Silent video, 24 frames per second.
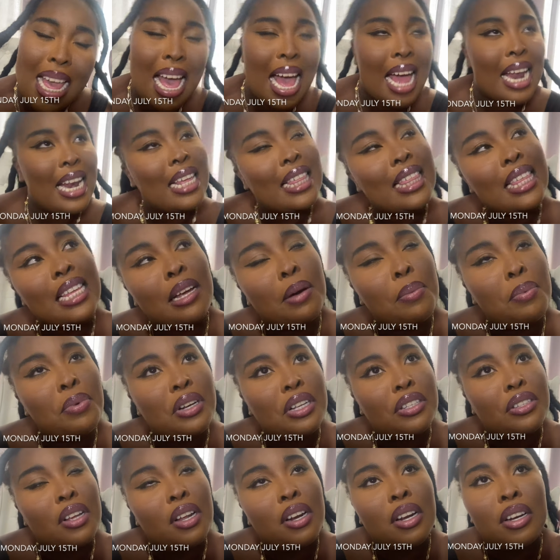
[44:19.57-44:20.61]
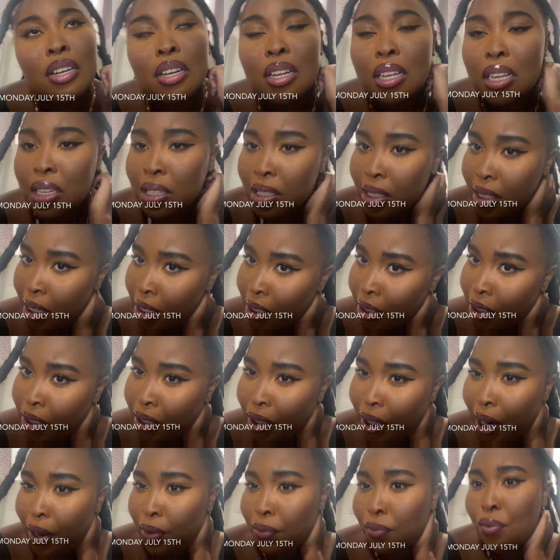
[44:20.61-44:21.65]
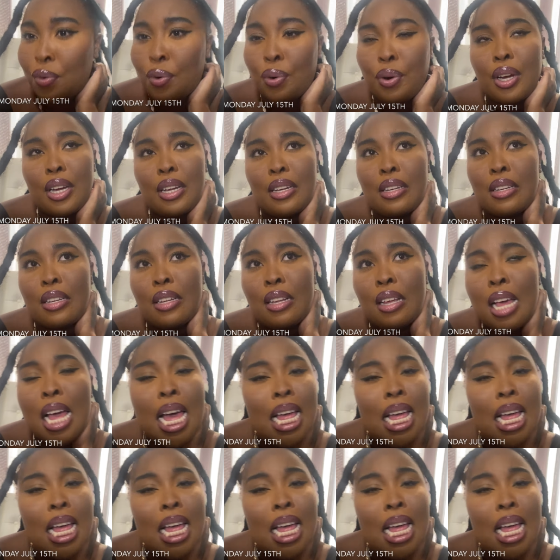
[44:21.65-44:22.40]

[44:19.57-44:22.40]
And I think I'm gonna start an Instagram for it,